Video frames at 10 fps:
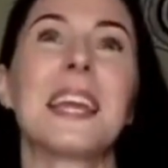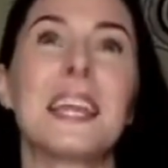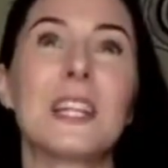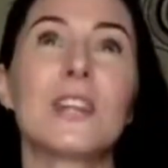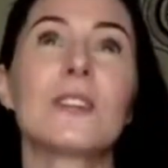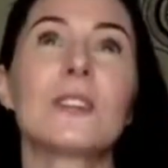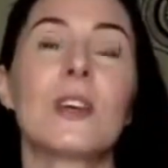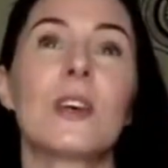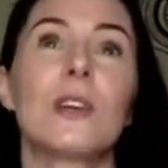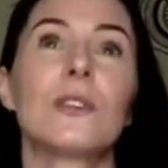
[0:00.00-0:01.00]

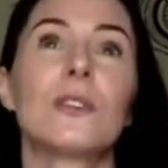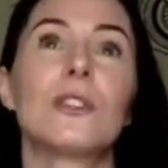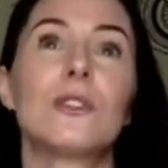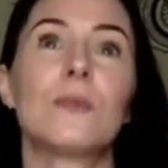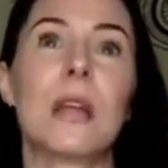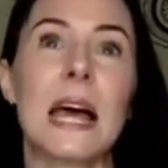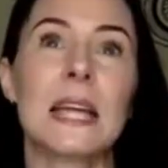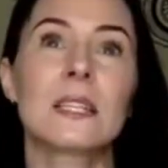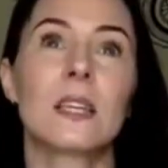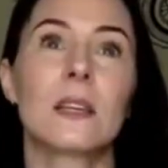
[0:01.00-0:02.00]
Healers do
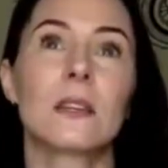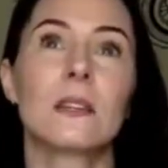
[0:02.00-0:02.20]
not